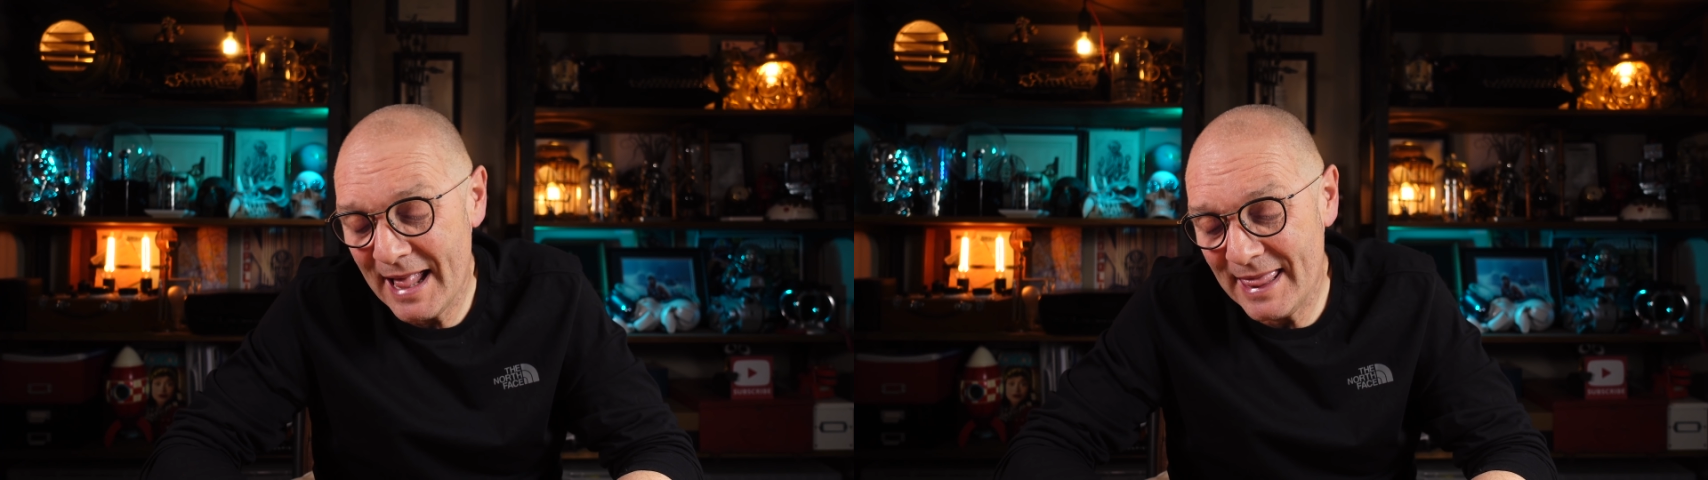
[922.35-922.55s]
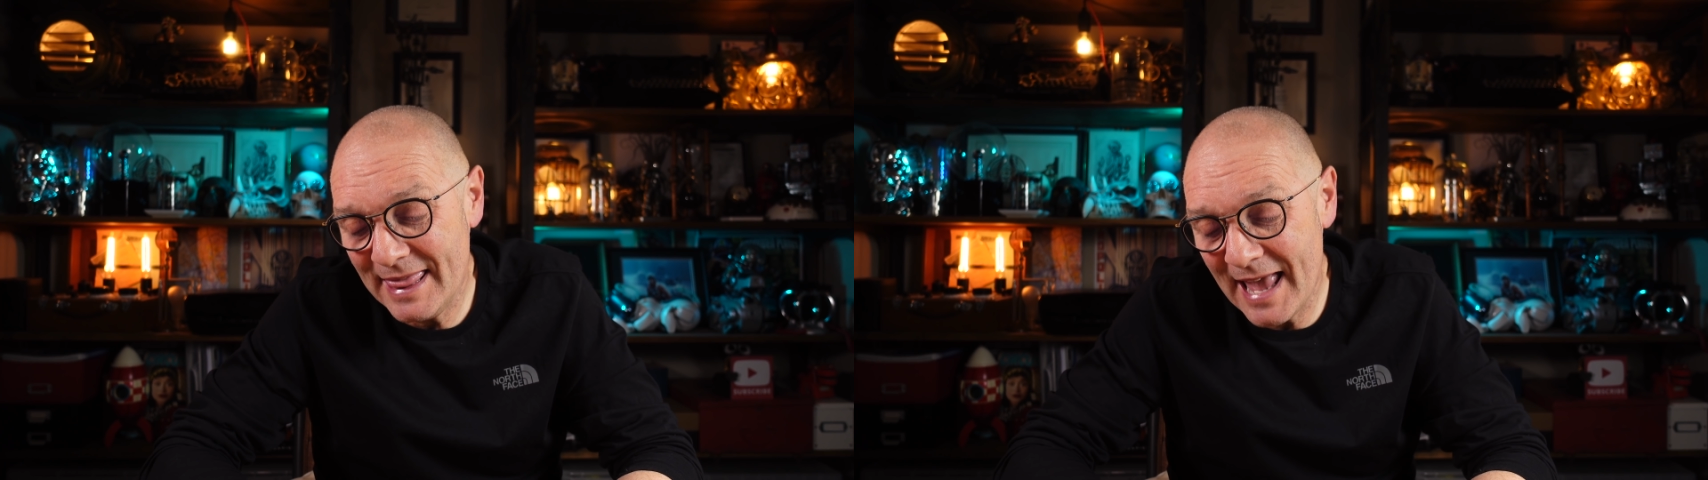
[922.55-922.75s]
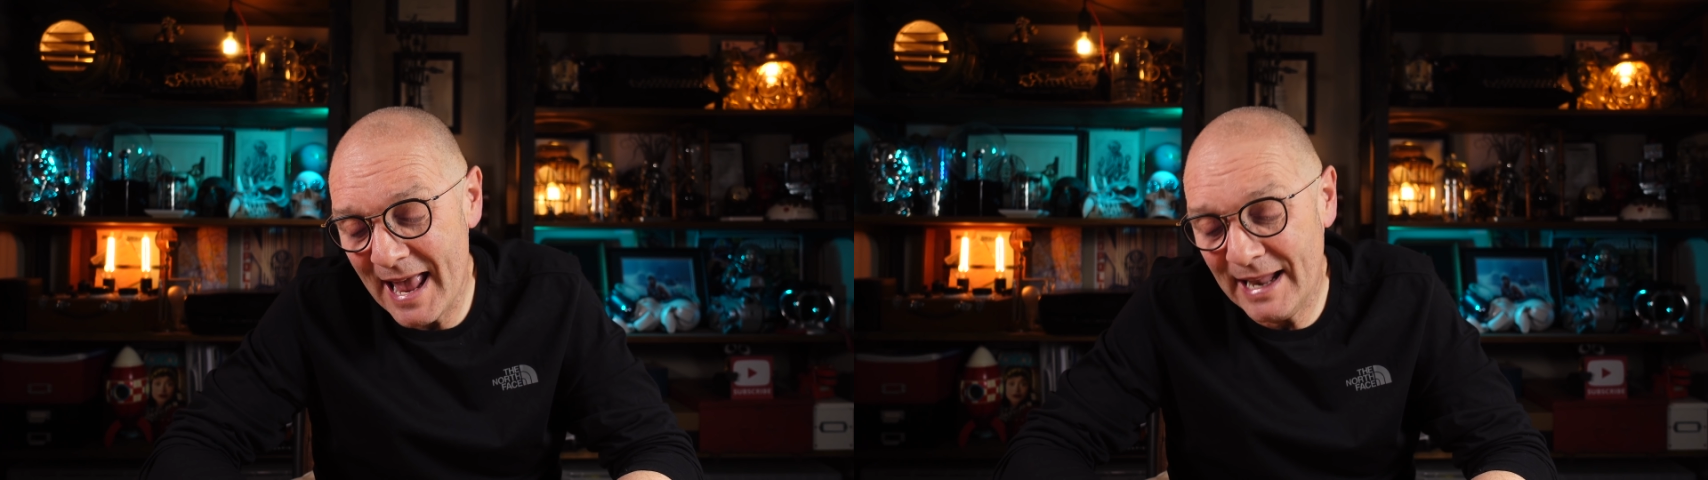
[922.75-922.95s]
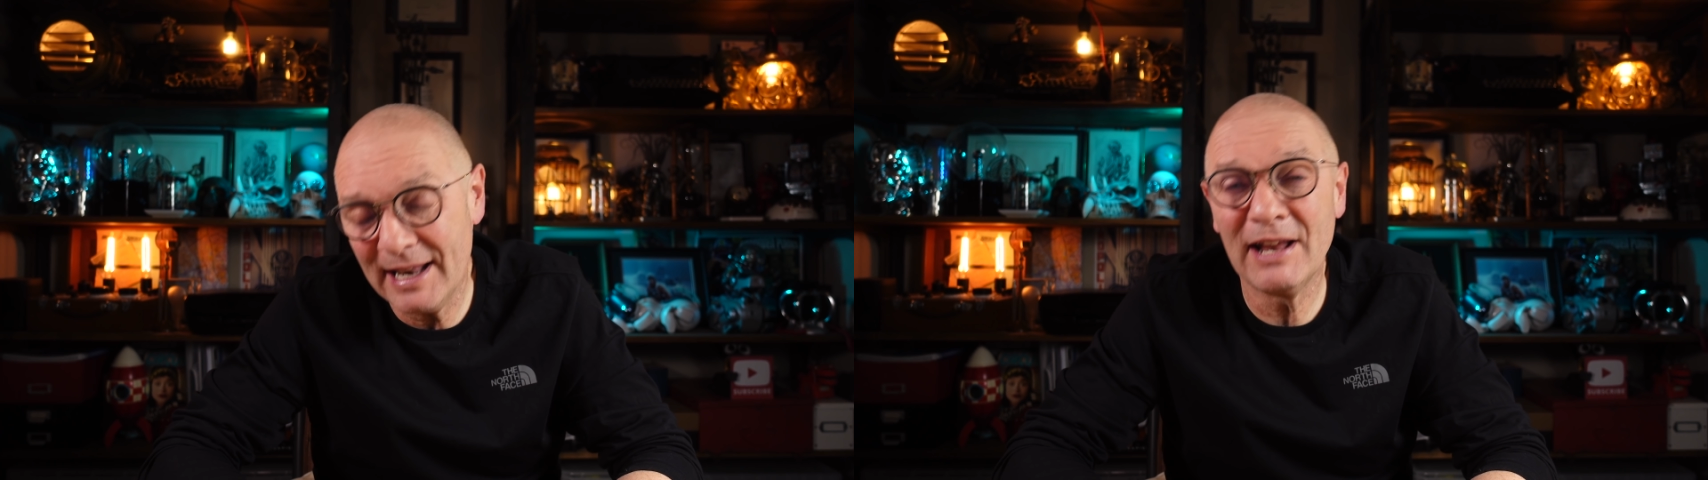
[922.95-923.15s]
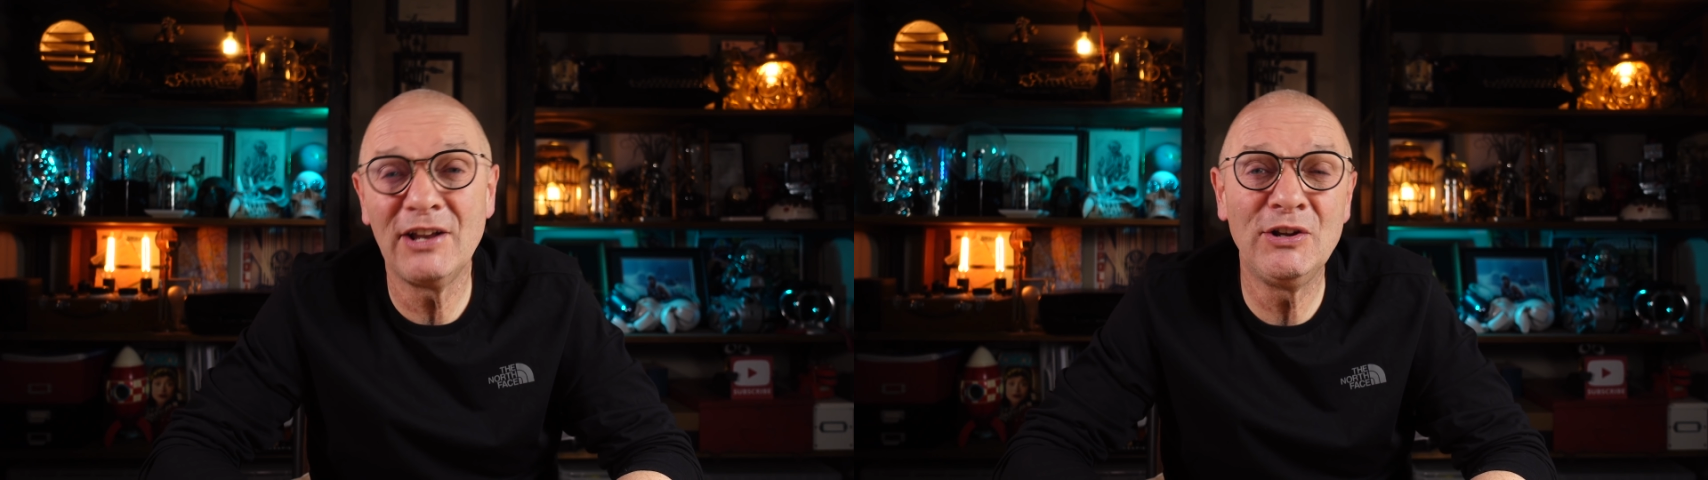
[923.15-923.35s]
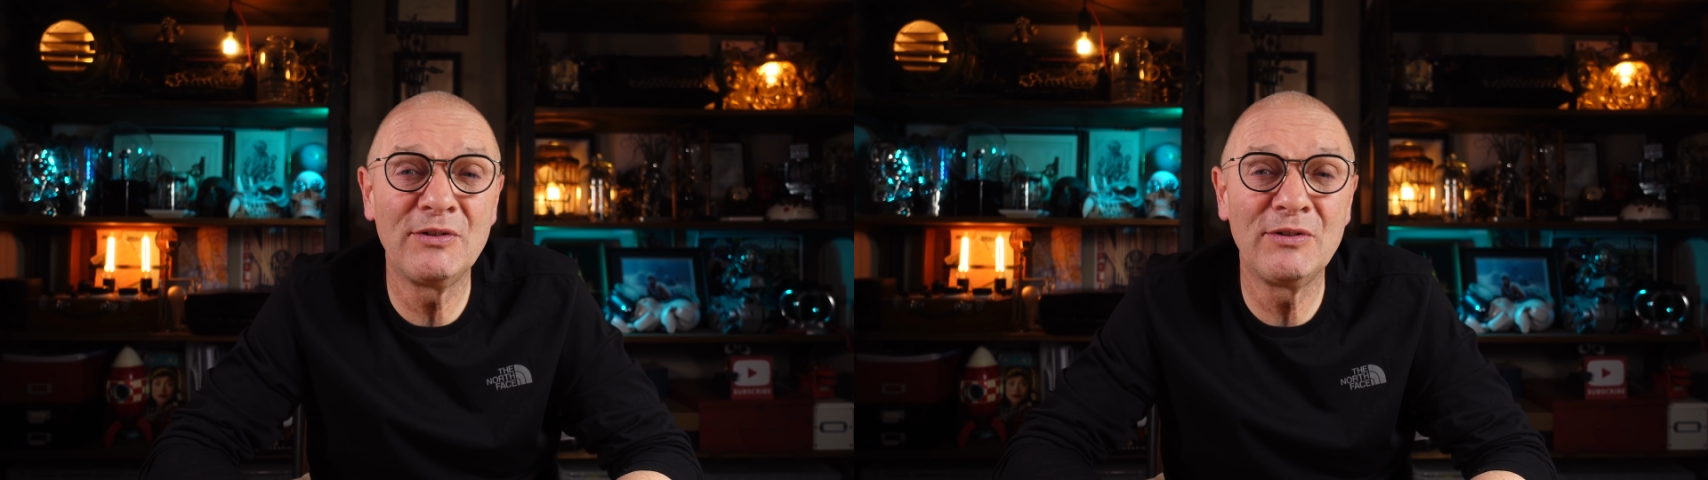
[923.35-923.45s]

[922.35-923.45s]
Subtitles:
then you